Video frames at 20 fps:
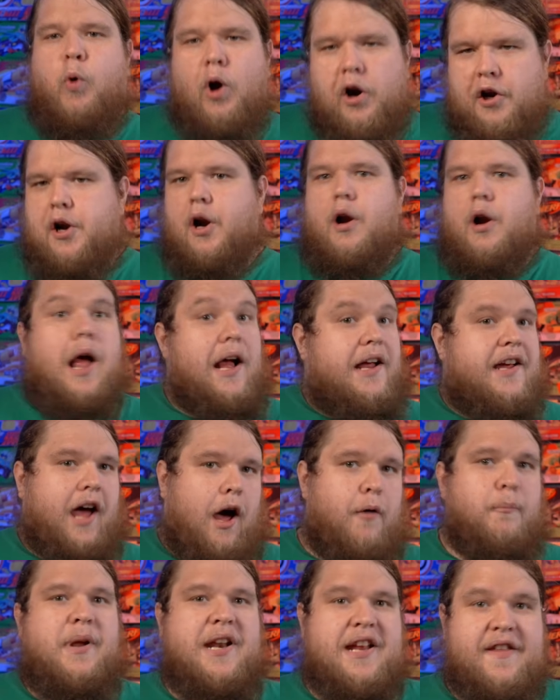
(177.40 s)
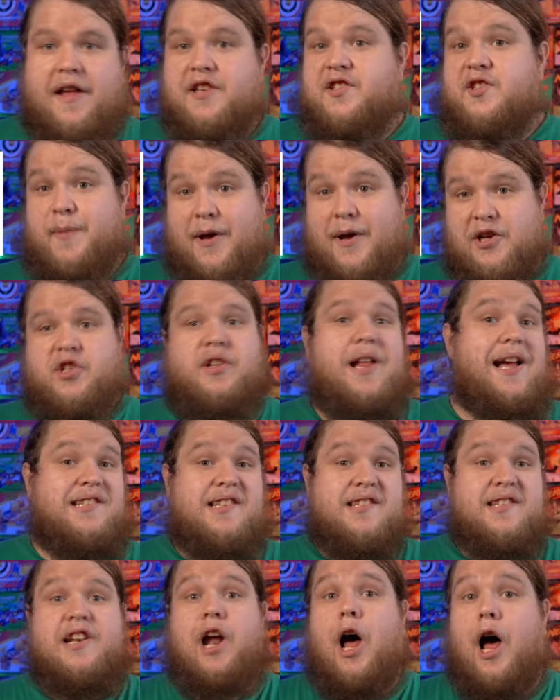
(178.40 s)
Worker, a company that
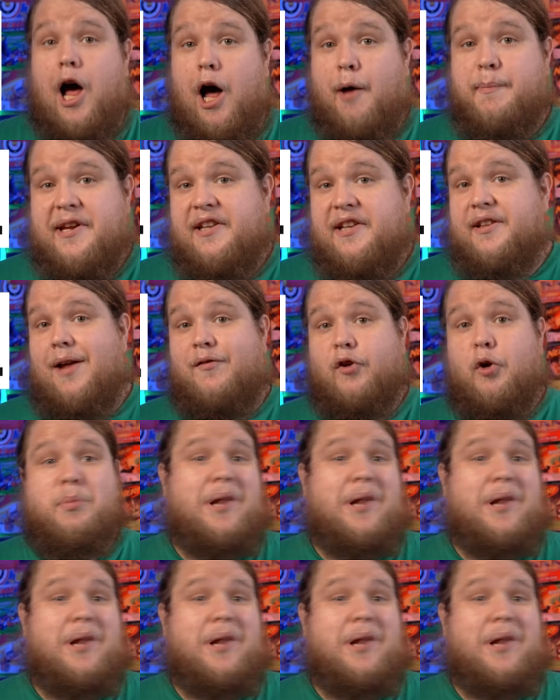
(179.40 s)
specializes in hobby level